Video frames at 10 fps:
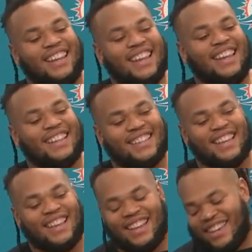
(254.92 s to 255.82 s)
it is.
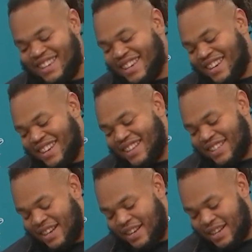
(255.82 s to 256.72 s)
It is.
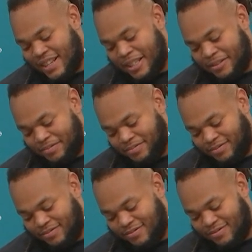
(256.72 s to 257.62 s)
Uh,
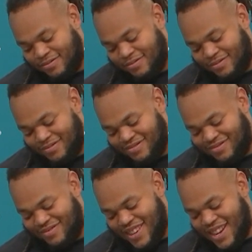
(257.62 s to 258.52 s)

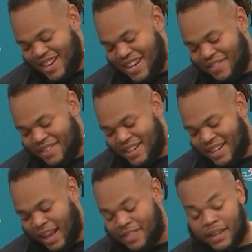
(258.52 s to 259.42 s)
yeah, definitely
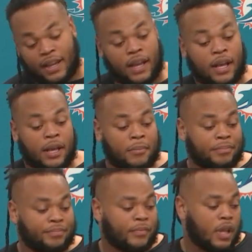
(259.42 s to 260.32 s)
is. I think.
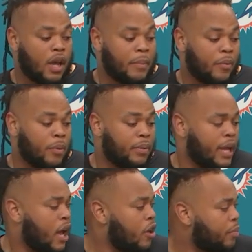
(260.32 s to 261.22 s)
Um, I mean, we
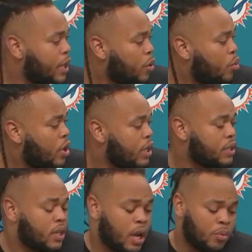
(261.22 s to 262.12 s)
played. I only played
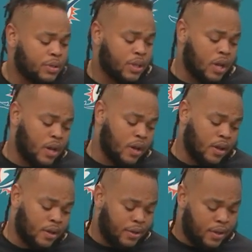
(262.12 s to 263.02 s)
once, and that was
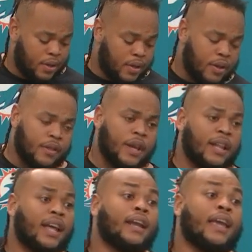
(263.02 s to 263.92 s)
uh, the
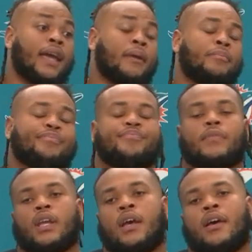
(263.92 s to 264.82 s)
Atlanta game.
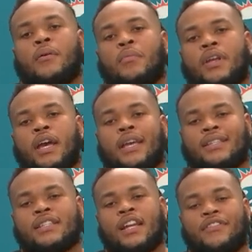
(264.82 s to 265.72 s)
Um, but yeah, it's,
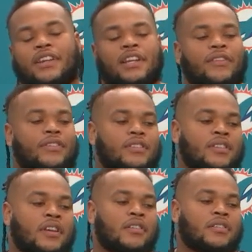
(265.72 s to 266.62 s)
it's, definitely a difference. You
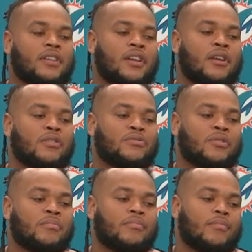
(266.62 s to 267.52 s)
know, it goes
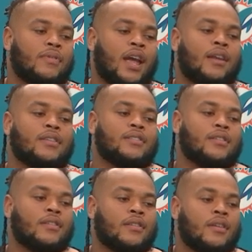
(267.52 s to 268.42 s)
from 90
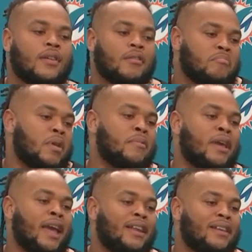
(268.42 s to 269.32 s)
to maybe
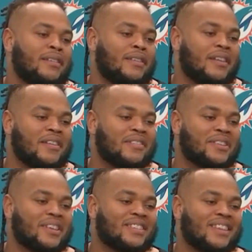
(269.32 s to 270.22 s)
80. You know,
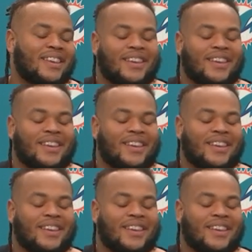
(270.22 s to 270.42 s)
so that's.